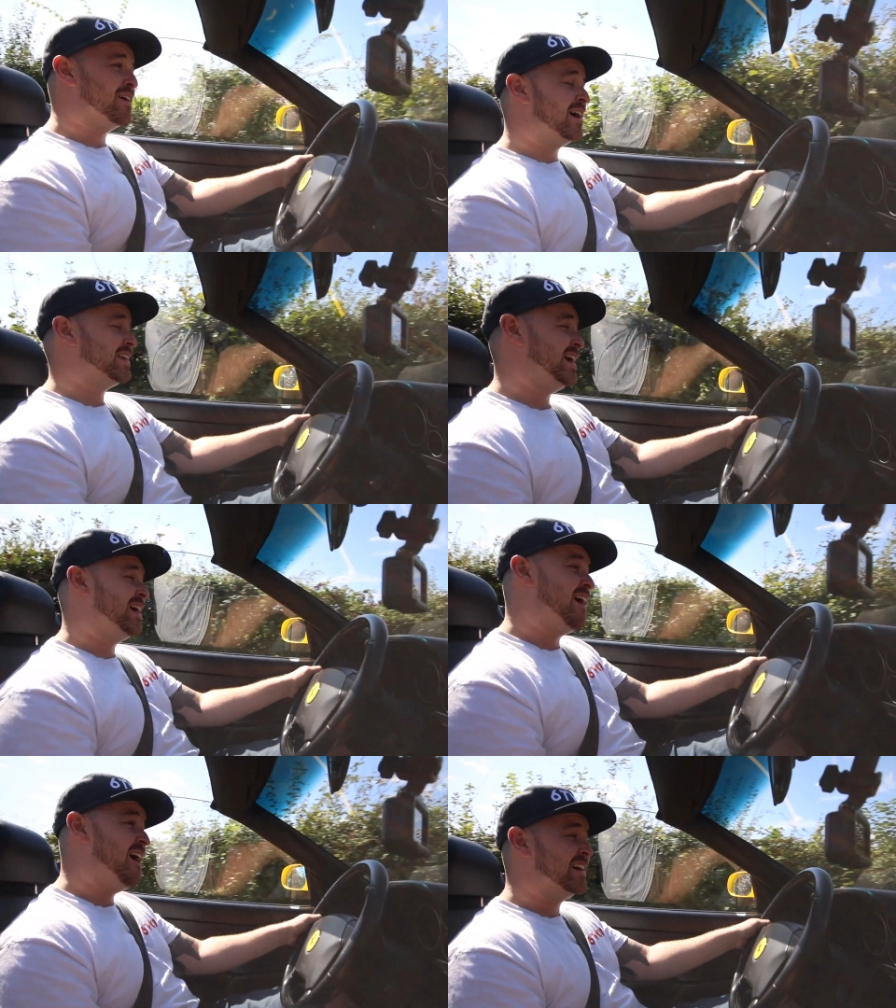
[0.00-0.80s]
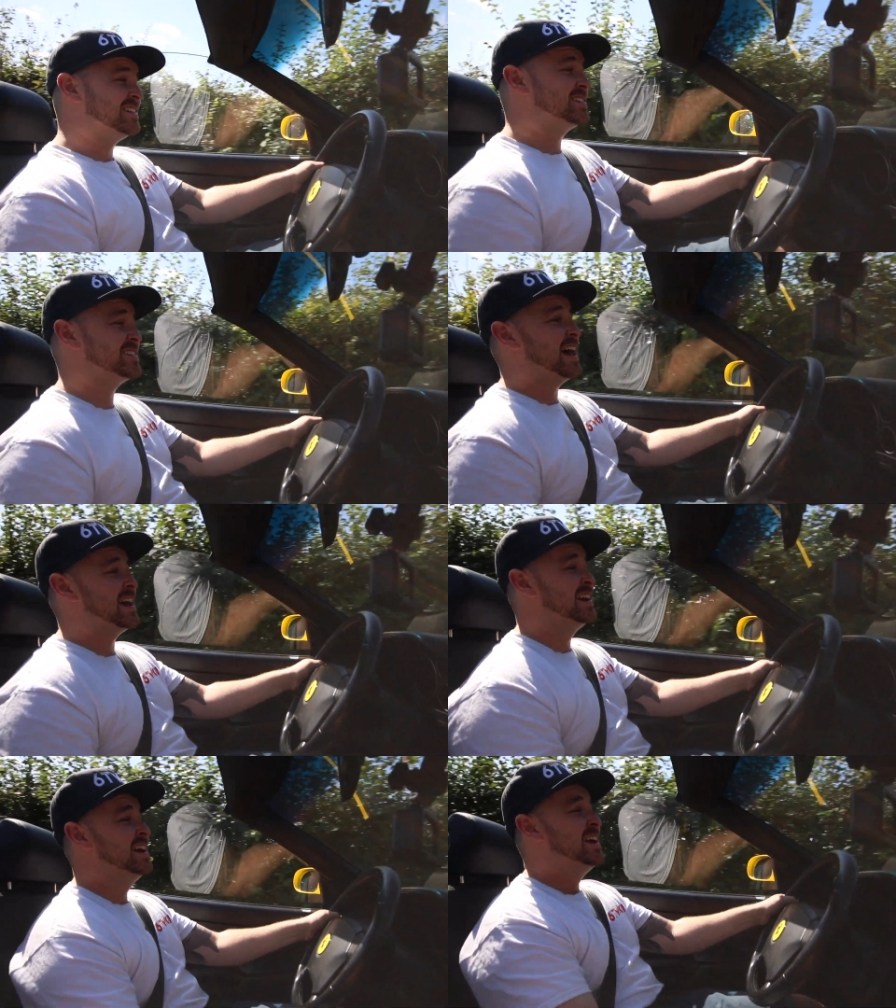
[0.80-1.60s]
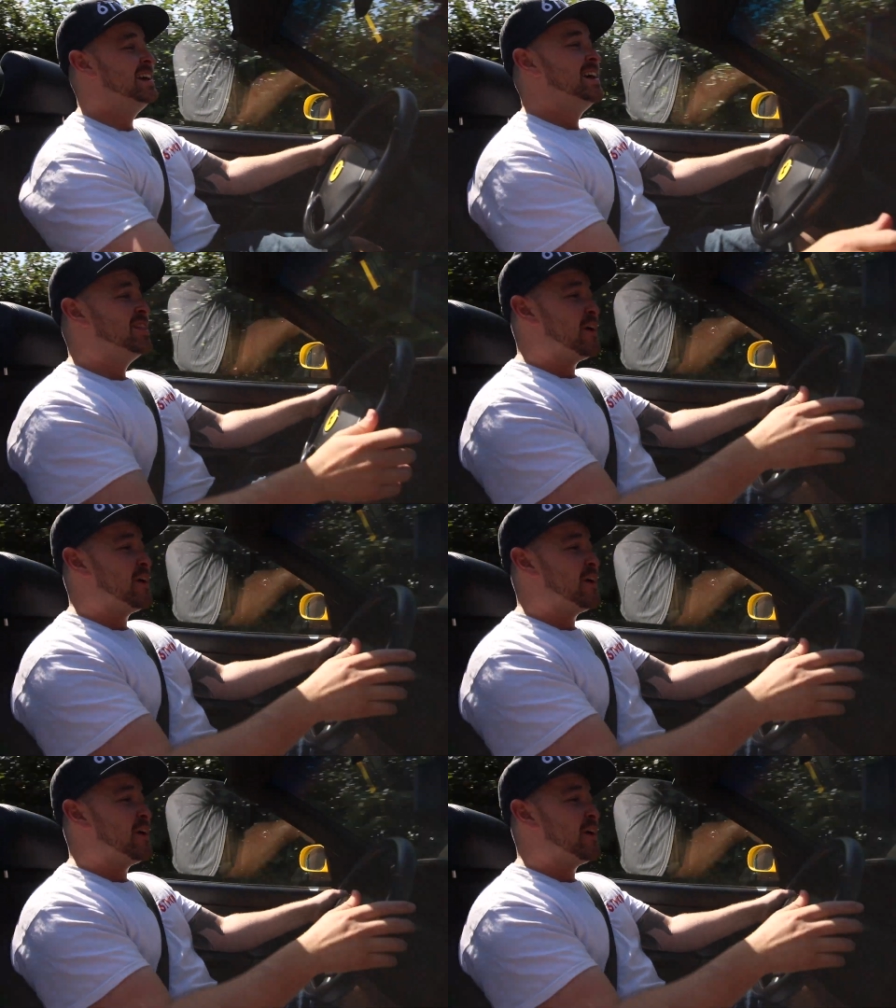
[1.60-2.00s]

around here are insane. The